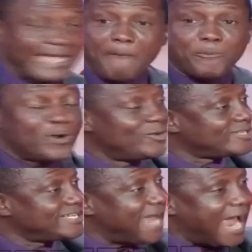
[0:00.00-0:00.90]
They are
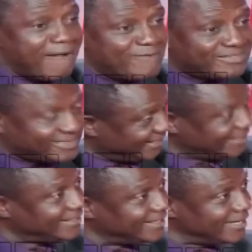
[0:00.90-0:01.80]
producing
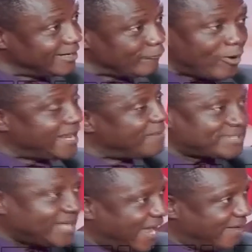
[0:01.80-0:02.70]
everything. It's for
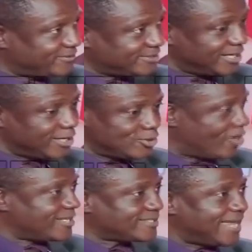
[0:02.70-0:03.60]
themselves. You
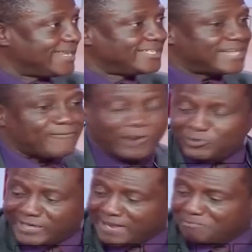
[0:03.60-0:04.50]
understand? Nigeria, for
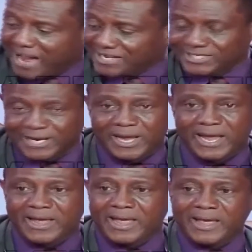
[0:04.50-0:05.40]
you to get match,
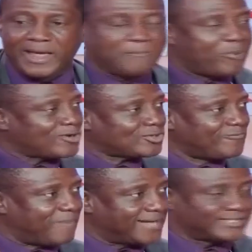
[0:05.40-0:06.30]
a box
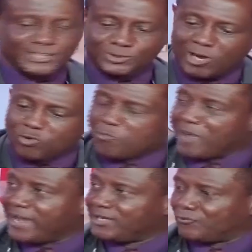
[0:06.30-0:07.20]
of match, just look
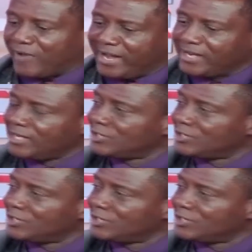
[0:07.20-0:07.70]
barely fine.